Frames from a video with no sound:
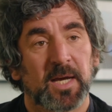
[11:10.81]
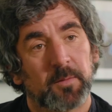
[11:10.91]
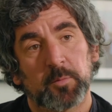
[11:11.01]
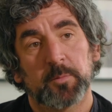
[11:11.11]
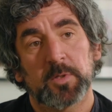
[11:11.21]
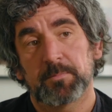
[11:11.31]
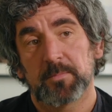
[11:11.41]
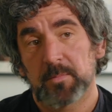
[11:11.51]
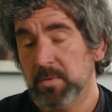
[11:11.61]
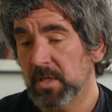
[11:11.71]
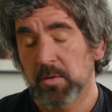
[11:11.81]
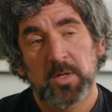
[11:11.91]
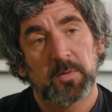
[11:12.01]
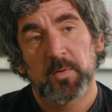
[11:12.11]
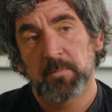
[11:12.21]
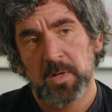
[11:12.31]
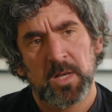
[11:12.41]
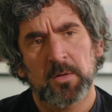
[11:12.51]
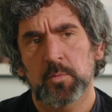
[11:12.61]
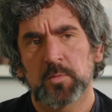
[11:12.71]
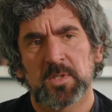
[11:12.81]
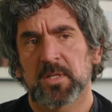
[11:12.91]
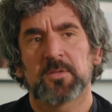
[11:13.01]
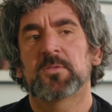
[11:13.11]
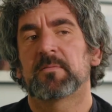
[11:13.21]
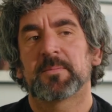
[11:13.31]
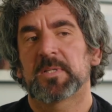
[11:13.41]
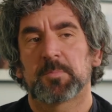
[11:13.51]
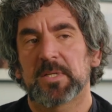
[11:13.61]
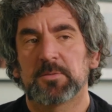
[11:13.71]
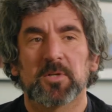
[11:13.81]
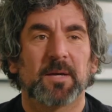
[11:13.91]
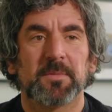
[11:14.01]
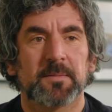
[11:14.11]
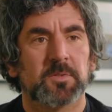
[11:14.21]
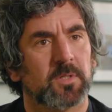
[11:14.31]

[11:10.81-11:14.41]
and we were, you know, loads and loads of MSPs were coming up